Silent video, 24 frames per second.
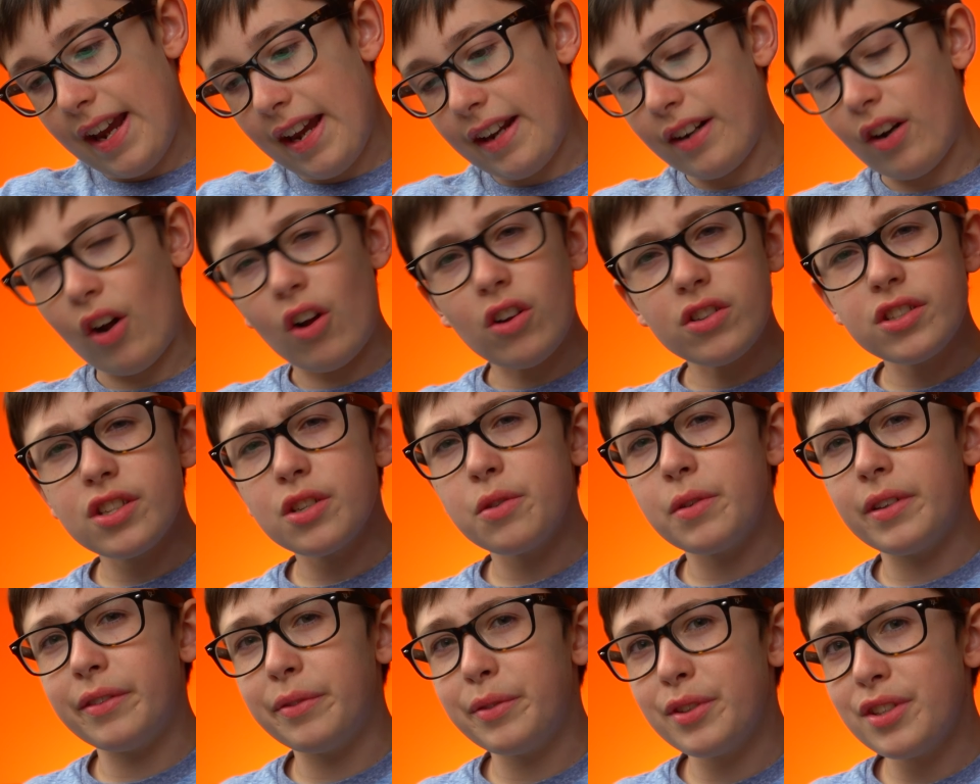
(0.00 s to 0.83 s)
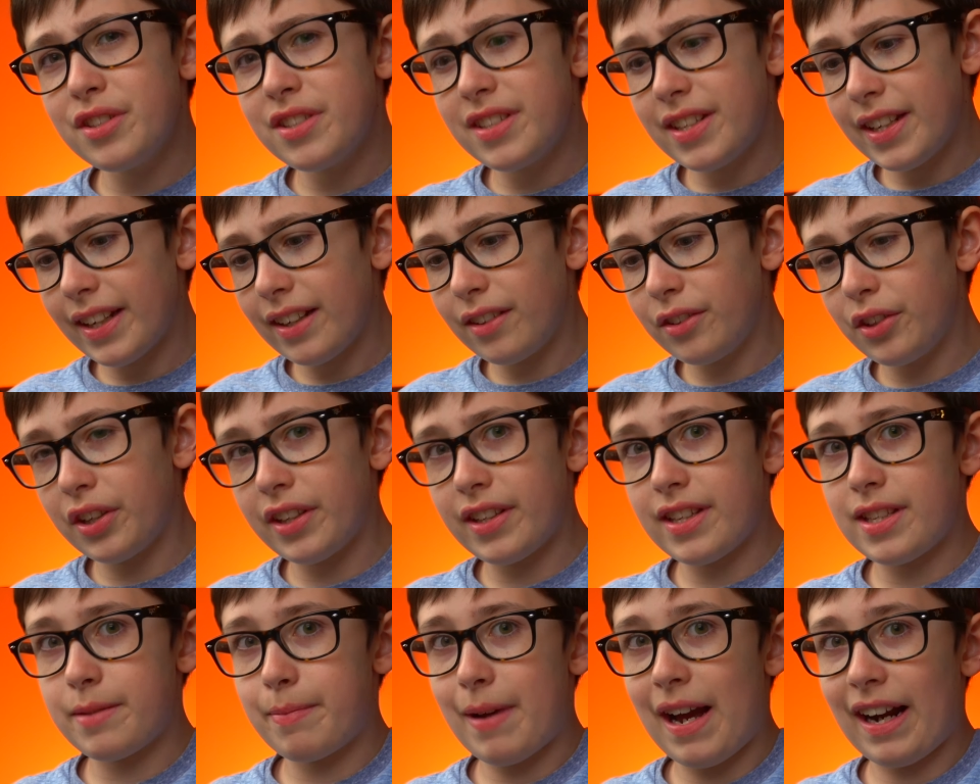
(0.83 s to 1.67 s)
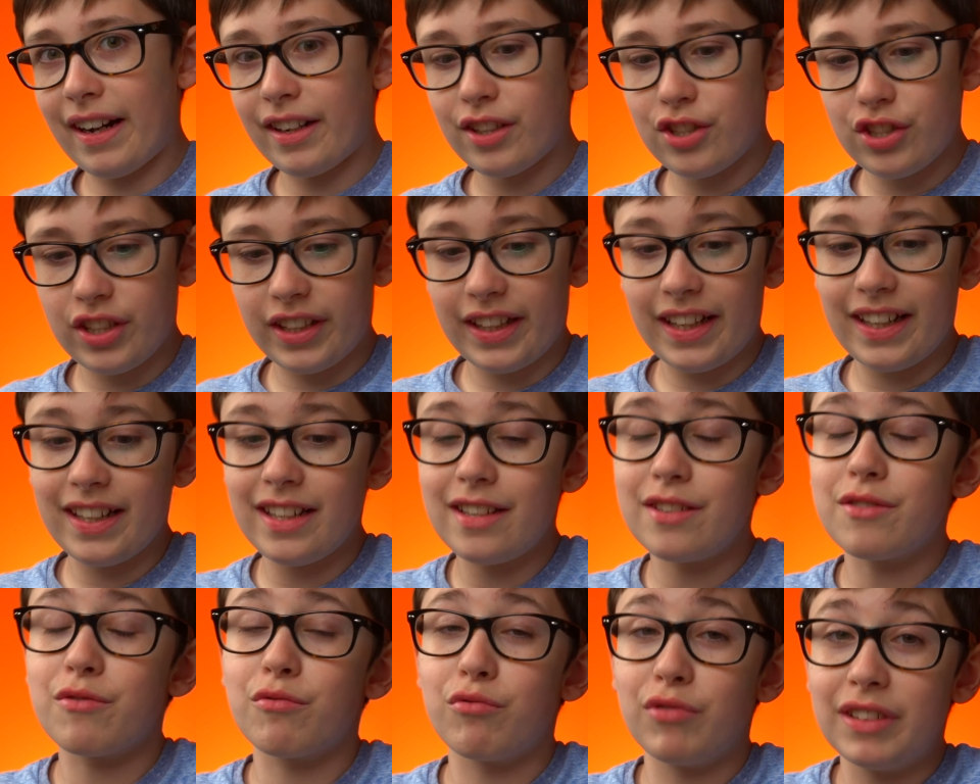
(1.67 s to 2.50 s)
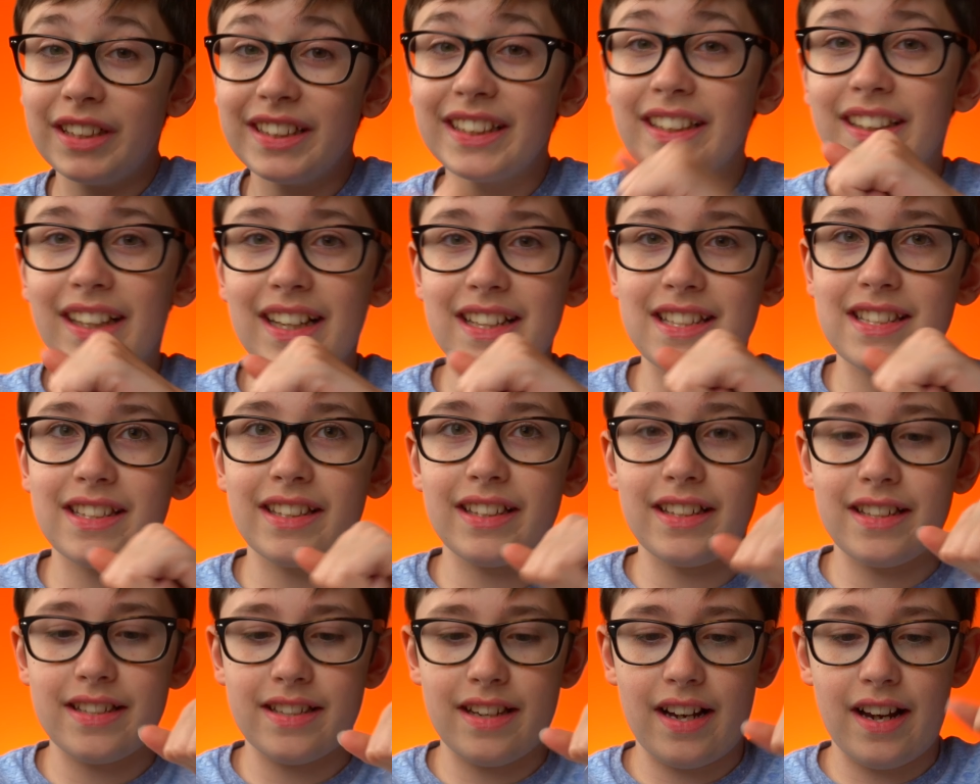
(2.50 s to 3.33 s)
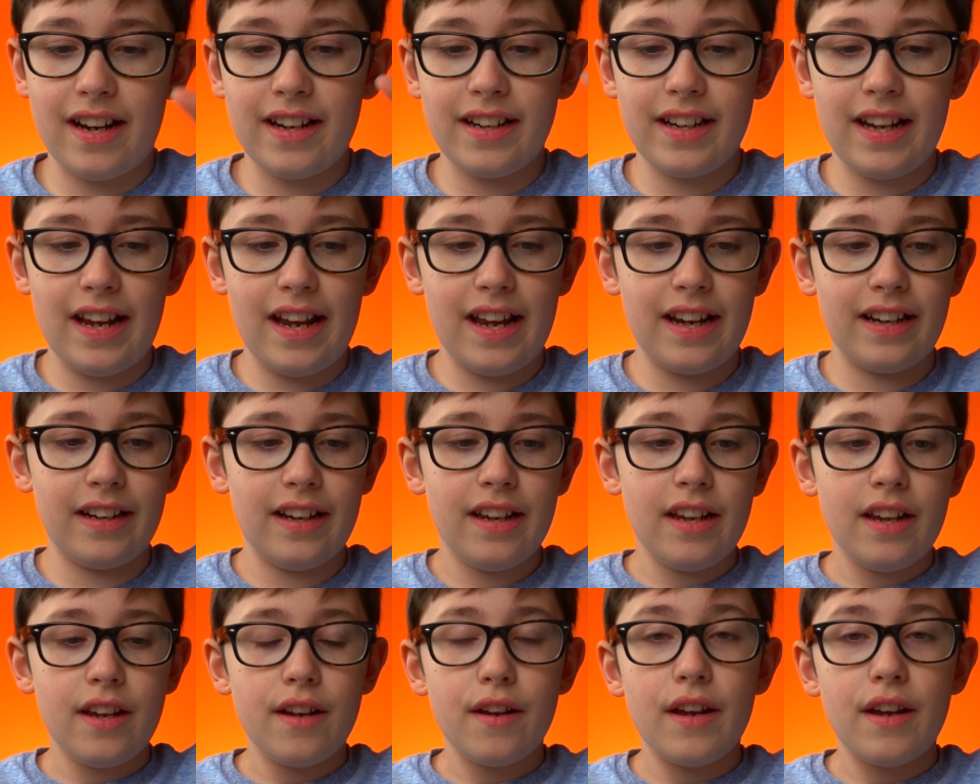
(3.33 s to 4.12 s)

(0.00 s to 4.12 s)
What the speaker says: And also, if we just take a look at this packaging, it is really nicely designed, and